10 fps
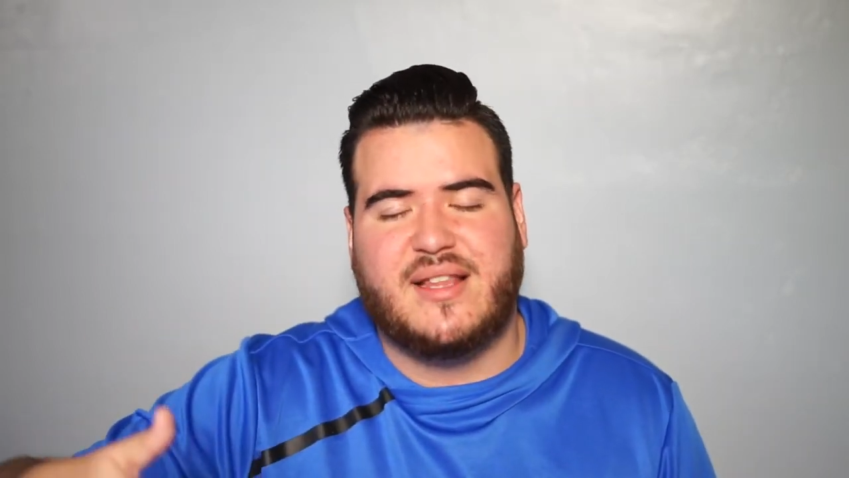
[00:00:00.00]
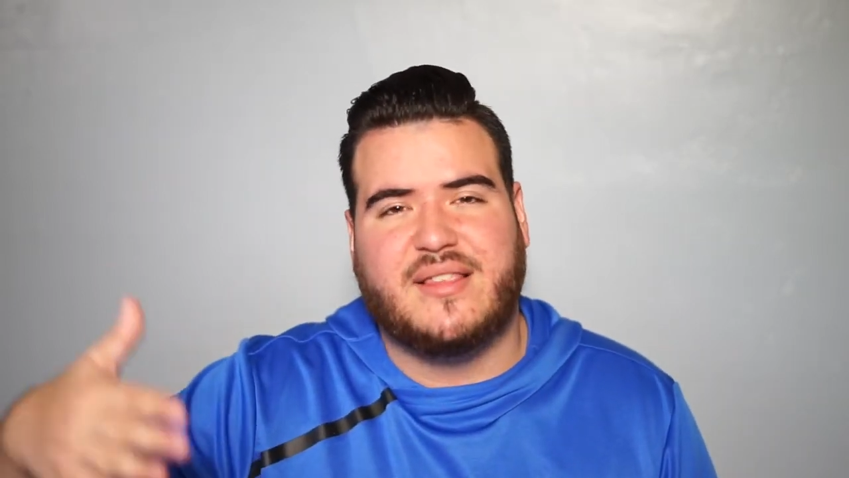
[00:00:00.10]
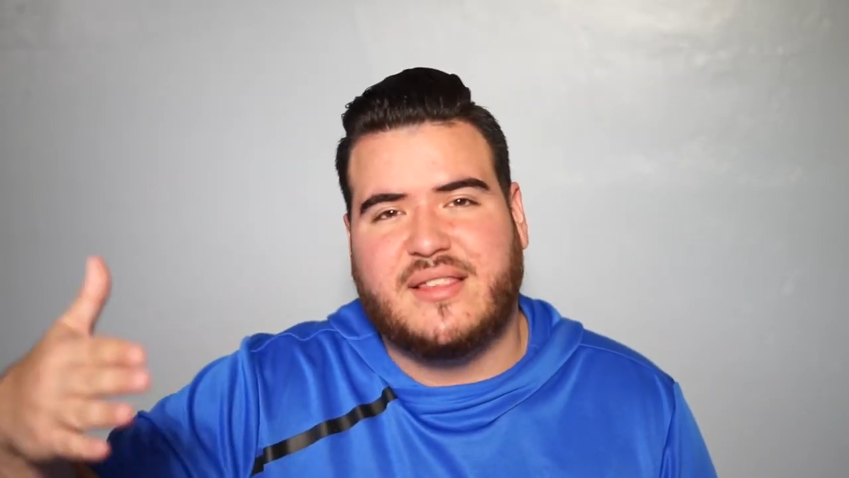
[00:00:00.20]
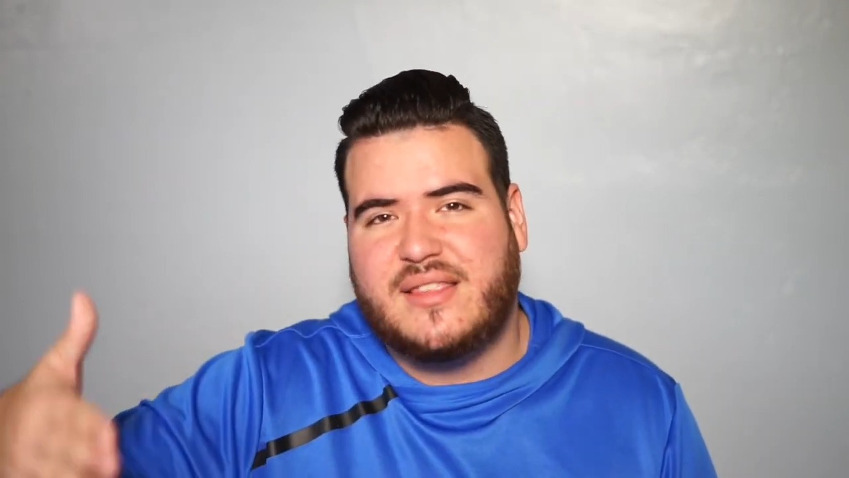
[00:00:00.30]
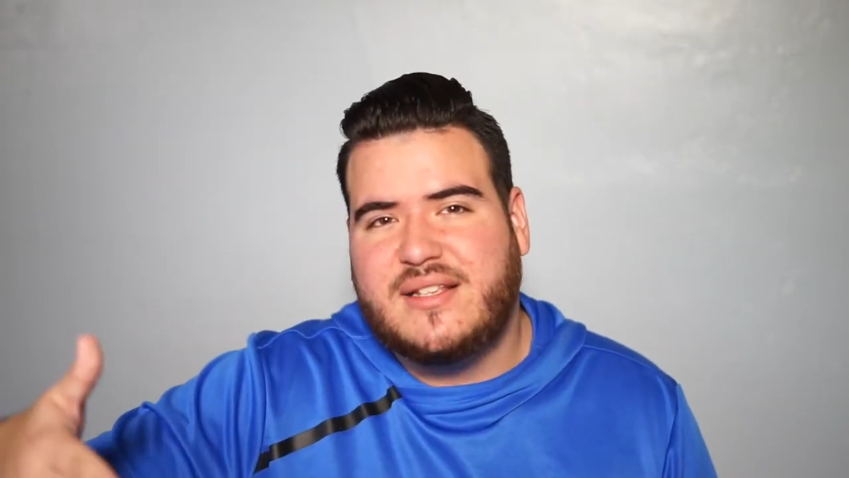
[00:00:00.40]
that
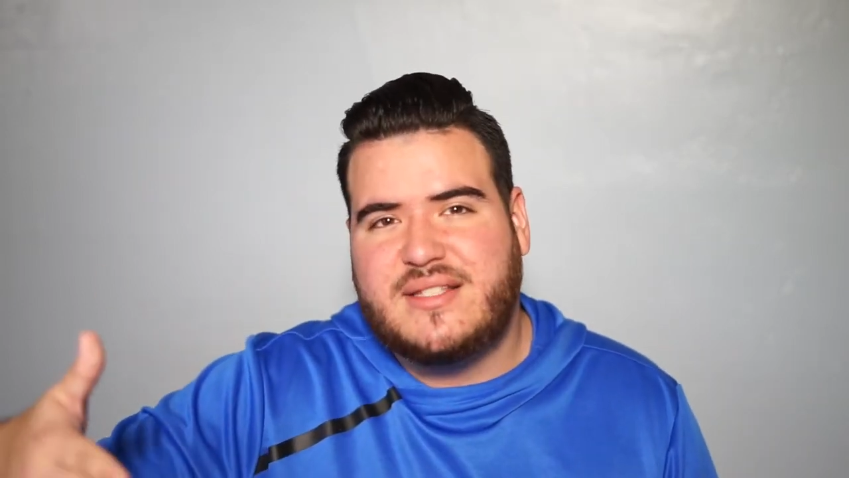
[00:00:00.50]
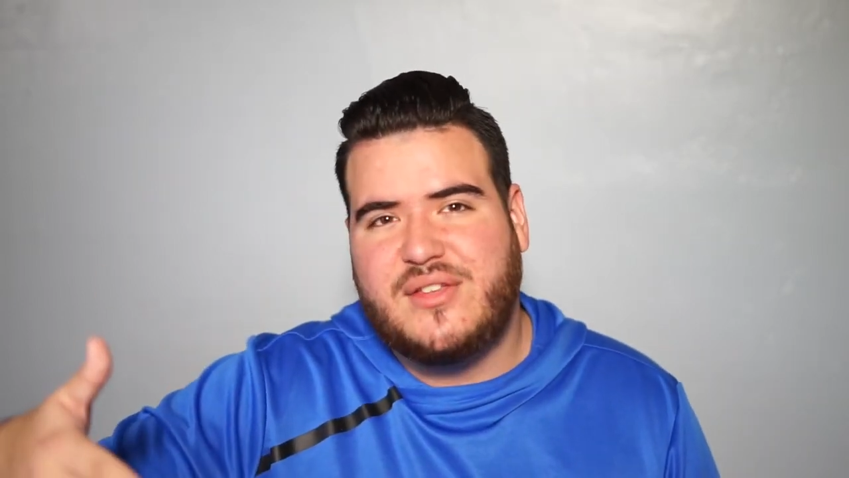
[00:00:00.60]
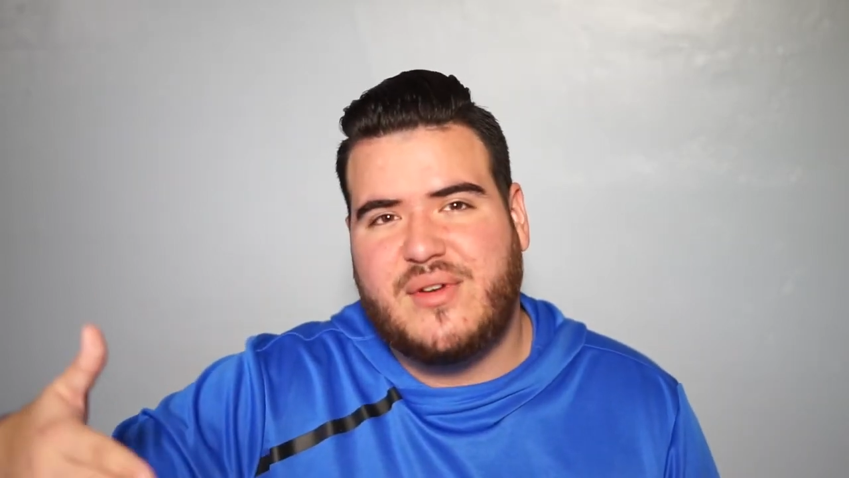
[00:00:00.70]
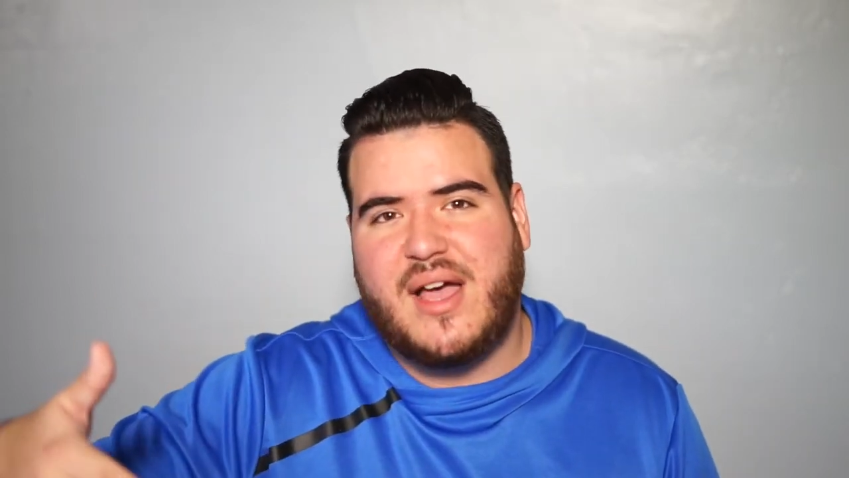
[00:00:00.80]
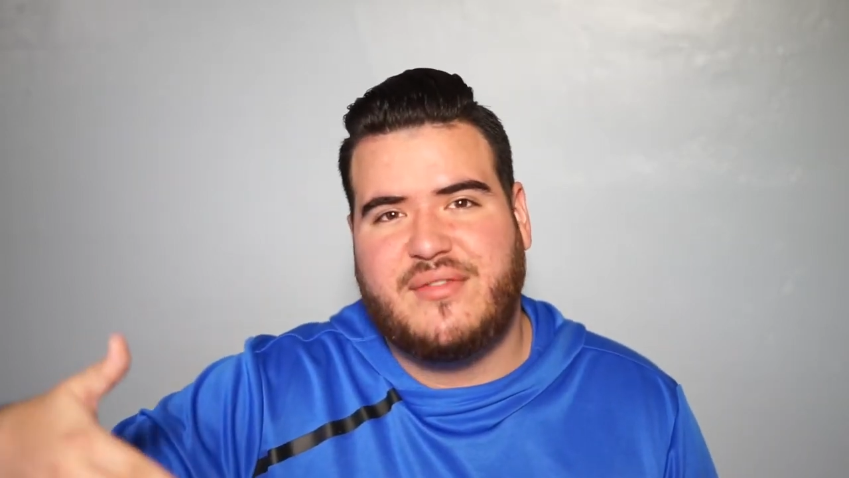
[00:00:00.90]
the things that
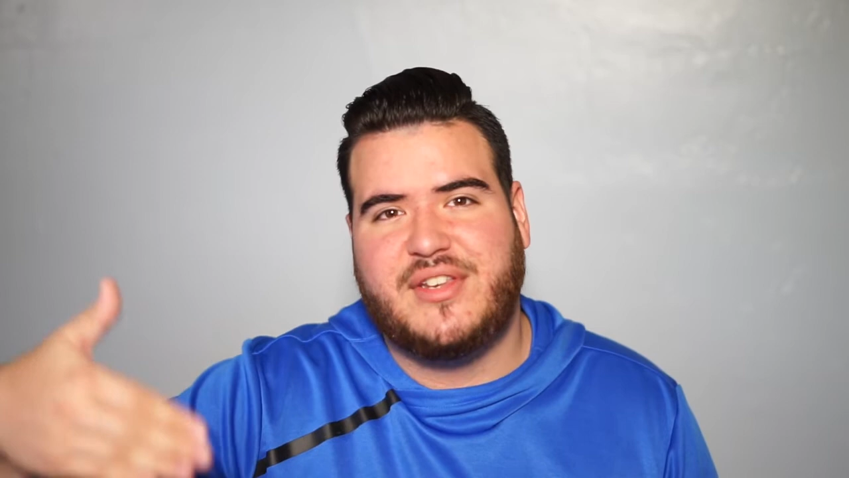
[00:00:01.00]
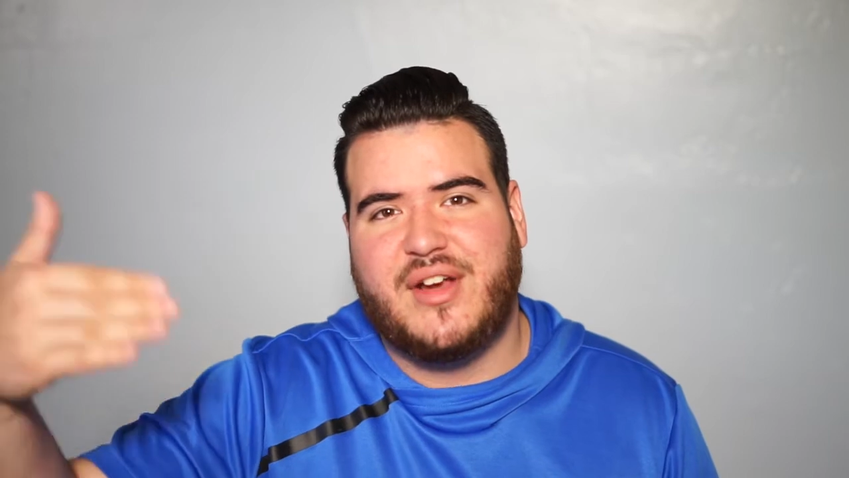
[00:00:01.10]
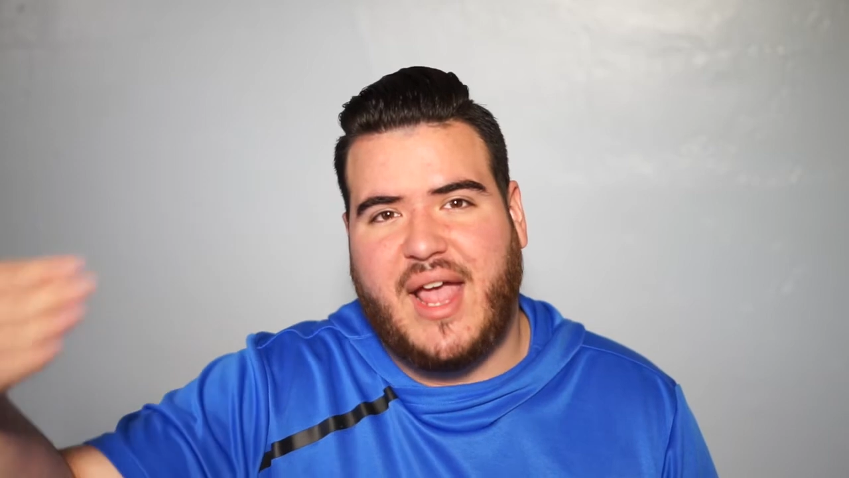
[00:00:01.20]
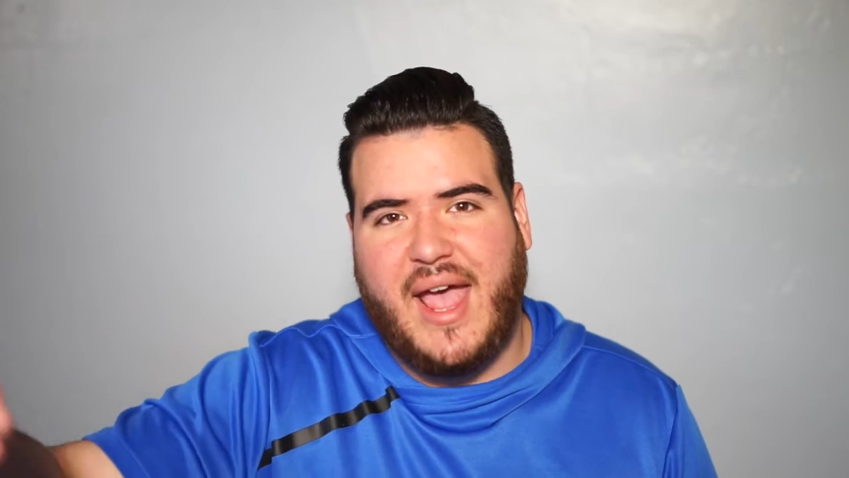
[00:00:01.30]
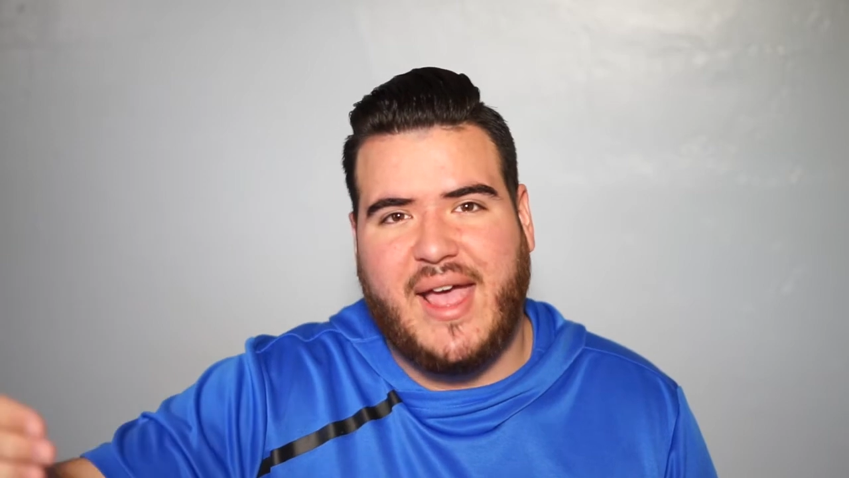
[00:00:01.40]
you have in
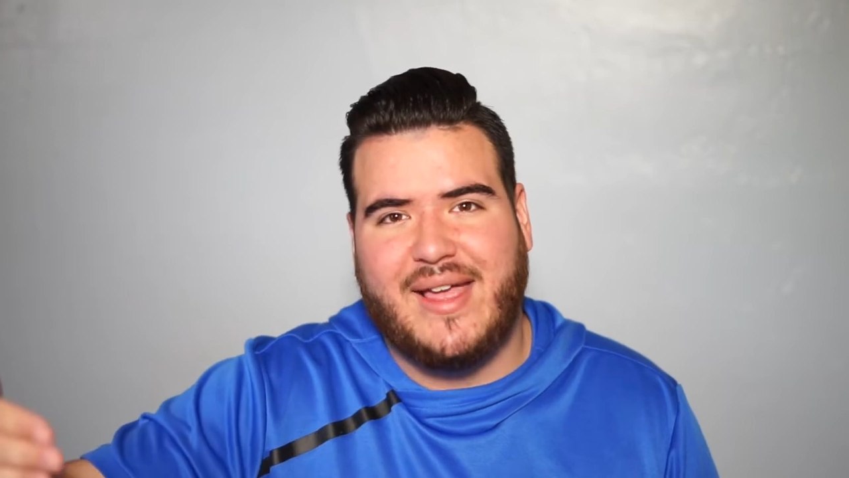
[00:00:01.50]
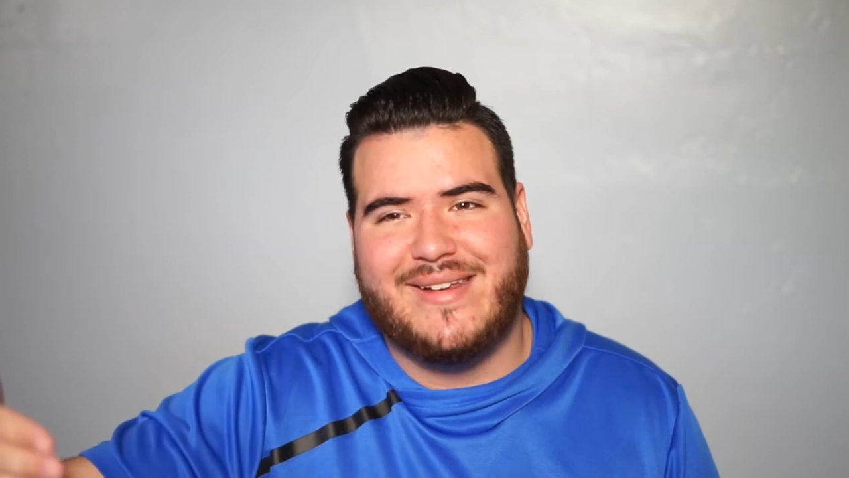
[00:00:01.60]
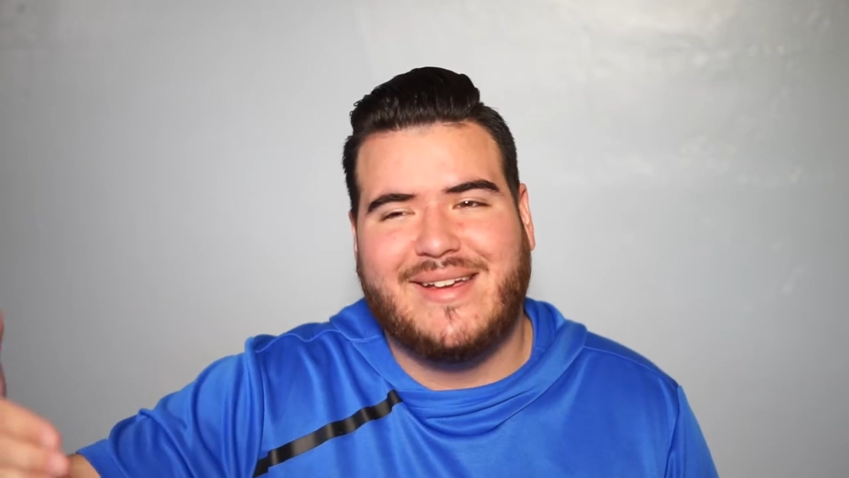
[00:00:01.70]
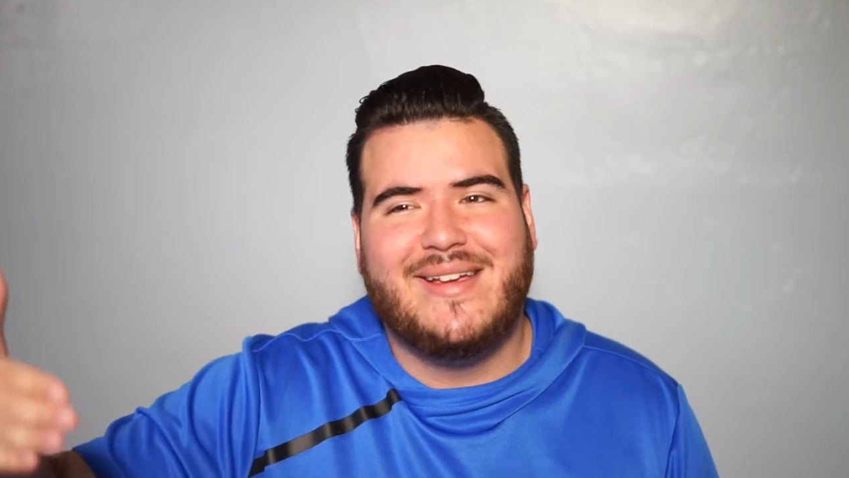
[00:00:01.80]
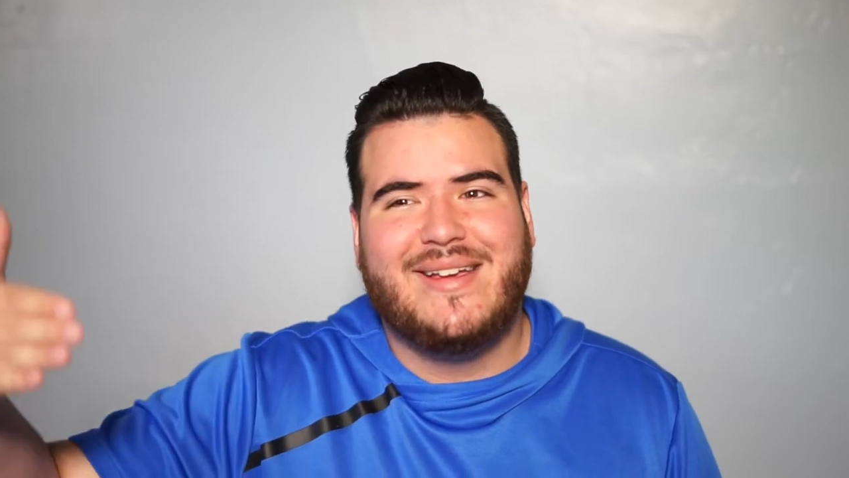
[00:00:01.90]
your head